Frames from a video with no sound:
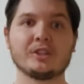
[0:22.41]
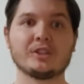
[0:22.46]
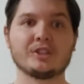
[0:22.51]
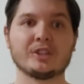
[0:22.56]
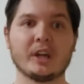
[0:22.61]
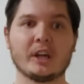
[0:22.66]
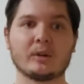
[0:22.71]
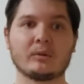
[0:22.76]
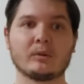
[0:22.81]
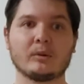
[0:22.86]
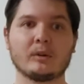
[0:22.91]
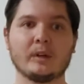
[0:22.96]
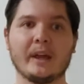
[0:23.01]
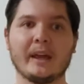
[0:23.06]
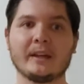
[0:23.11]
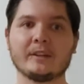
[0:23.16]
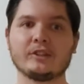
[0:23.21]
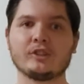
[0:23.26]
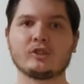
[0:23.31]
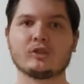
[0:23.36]
in general,
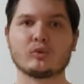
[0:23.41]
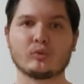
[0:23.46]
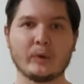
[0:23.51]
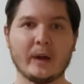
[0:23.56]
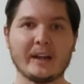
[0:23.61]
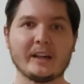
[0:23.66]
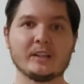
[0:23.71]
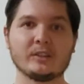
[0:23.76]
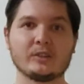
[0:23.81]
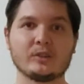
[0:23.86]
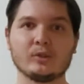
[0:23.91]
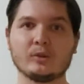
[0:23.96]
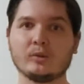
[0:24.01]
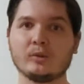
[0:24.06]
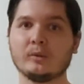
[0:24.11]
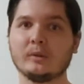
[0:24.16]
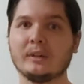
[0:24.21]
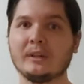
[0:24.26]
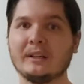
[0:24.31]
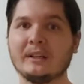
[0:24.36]
and you're ready
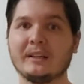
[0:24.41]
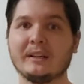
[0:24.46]
to